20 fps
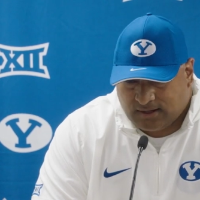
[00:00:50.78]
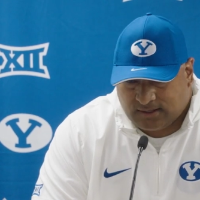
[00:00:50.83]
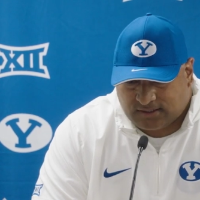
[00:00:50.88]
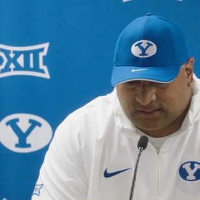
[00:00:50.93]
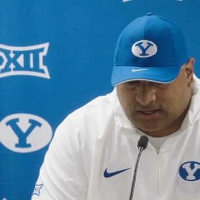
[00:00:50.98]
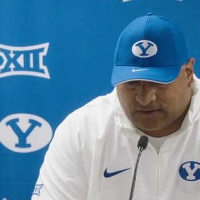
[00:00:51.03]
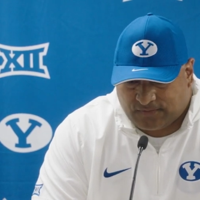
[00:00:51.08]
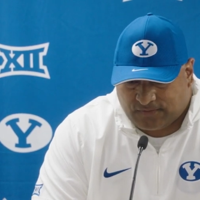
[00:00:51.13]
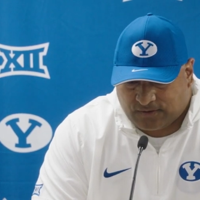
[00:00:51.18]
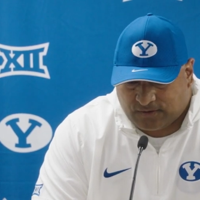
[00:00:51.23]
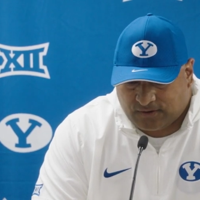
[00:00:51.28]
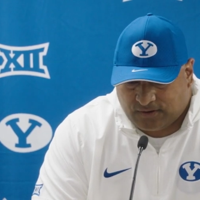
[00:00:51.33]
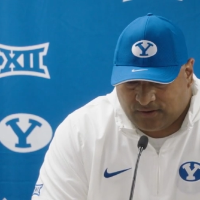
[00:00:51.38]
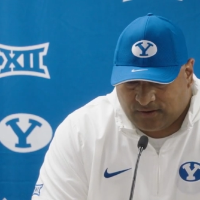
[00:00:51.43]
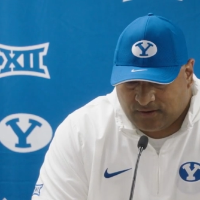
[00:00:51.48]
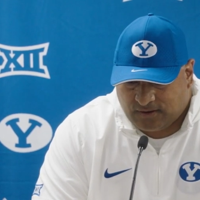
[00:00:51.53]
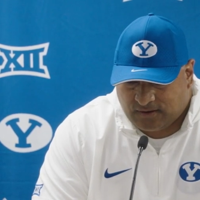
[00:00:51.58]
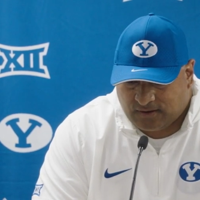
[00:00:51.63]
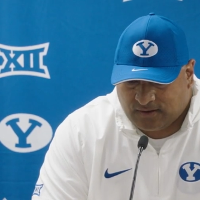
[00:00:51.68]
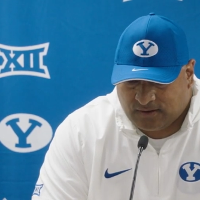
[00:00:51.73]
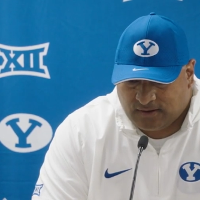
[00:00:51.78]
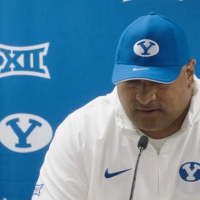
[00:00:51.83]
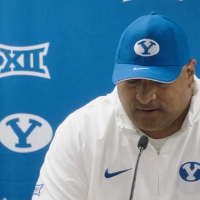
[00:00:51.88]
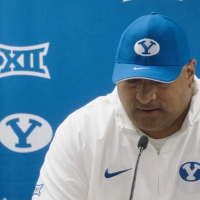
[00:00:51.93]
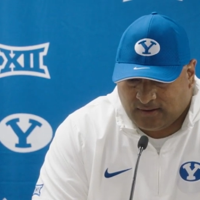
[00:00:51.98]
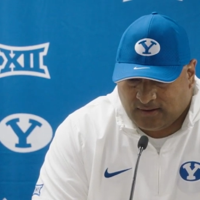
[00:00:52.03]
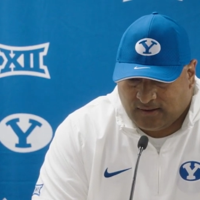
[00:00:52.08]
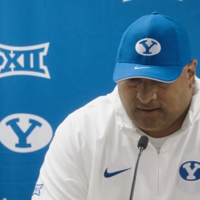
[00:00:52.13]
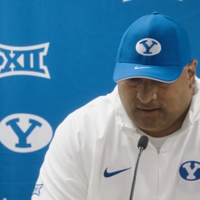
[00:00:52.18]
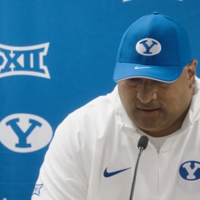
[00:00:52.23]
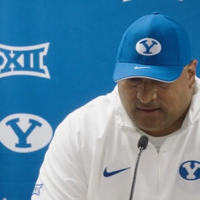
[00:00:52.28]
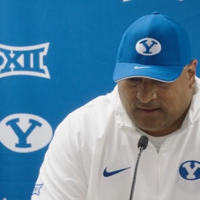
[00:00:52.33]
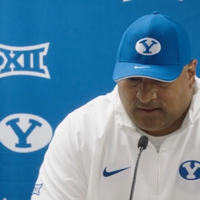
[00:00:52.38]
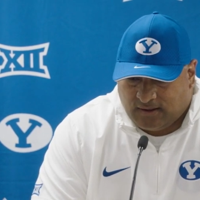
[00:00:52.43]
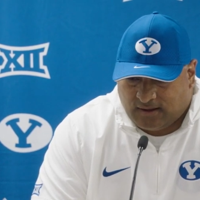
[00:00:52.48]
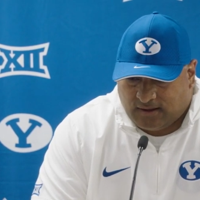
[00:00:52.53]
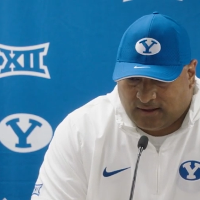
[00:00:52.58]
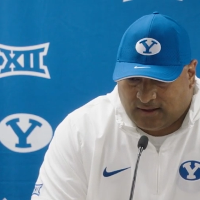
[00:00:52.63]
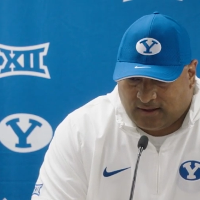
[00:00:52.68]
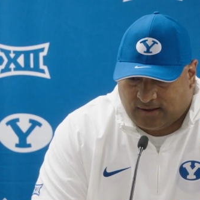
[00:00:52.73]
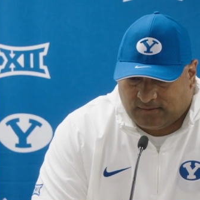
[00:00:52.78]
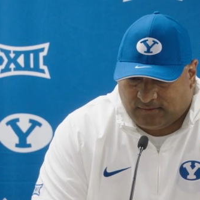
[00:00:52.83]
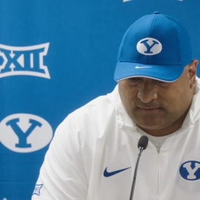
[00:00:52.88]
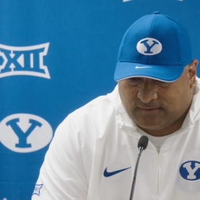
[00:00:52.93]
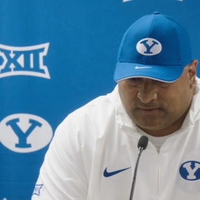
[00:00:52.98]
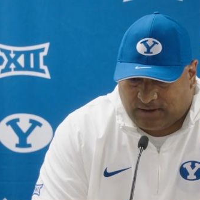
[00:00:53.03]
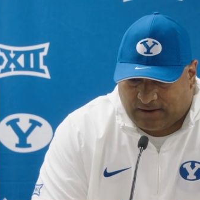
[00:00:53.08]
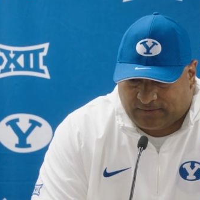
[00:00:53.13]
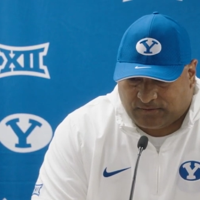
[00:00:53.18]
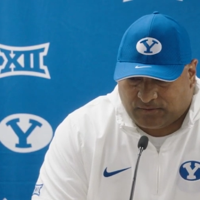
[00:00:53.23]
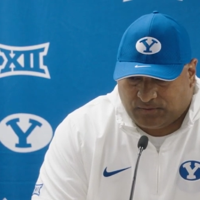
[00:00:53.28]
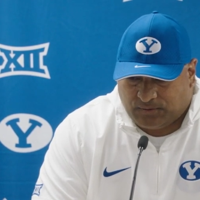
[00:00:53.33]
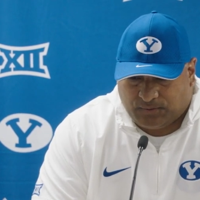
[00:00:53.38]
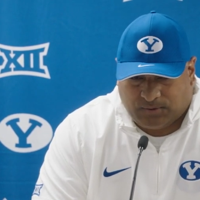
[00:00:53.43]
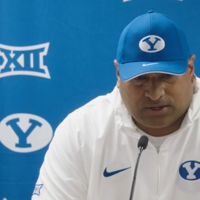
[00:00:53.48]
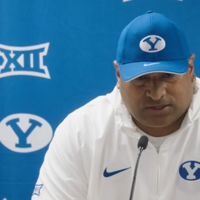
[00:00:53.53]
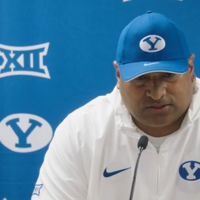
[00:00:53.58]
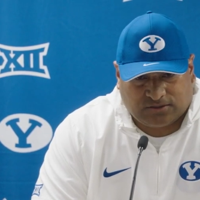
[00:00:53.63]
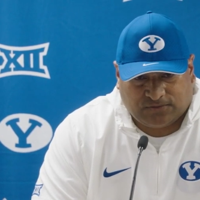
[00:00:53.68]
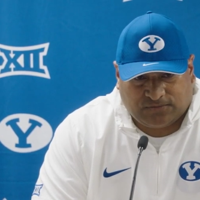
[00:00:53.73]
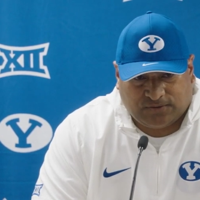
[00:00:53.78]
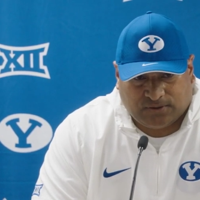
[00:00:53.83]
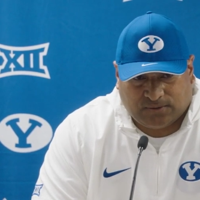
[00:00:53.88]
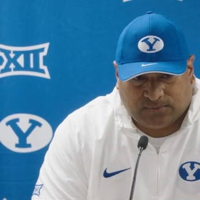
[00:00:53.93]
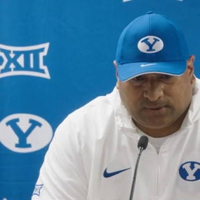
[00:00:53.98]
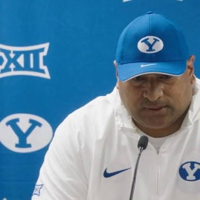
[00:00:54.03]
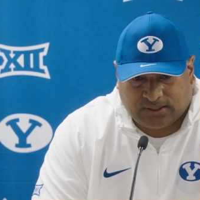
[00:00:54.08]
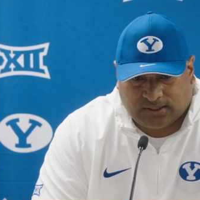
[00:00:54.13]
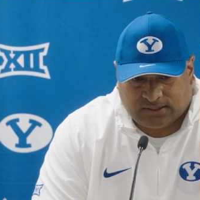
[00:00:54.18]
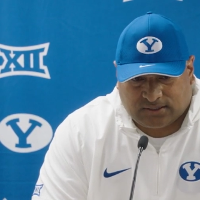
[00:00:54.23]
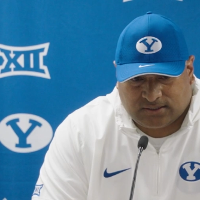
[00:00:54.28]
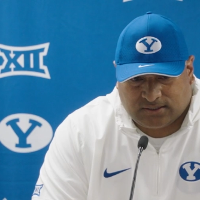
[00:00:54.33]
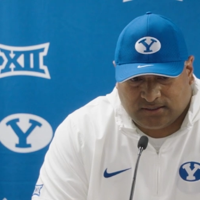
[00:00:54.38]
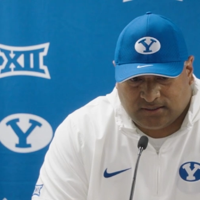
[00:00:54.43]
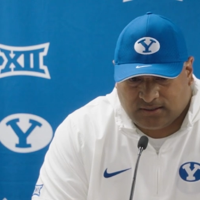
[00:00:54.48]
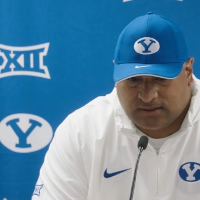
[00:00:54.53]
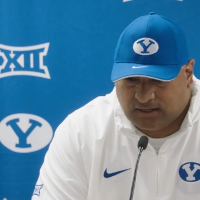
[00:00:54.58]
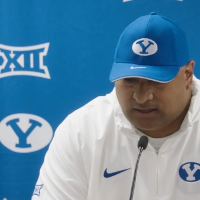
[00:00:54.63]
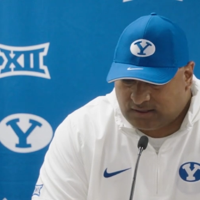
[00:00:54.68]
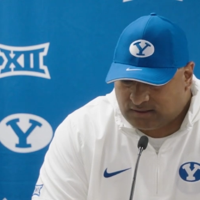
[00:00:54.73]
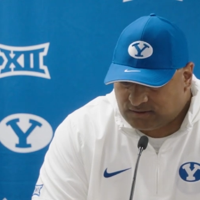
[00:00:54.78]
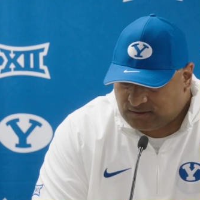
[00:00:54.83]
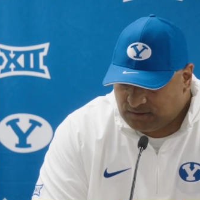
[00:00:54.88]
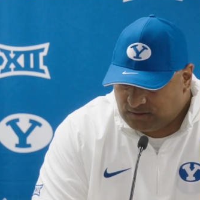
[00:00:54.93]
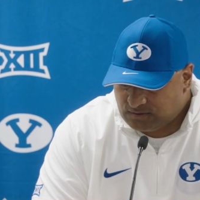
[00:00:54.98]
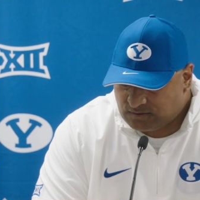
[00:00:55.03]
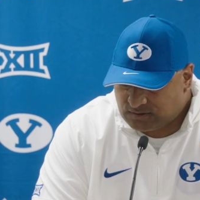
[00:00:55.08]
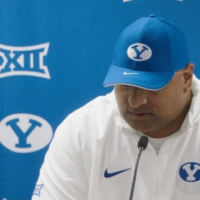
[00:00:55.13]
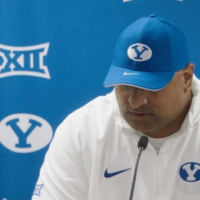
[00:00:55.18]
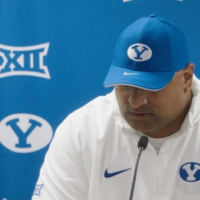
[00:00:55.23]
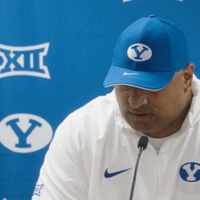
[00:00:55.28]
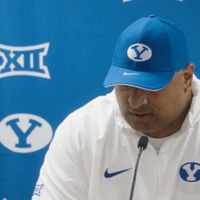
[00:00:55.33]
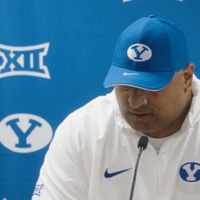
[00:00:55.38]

tougher after we watched the film against ASU. So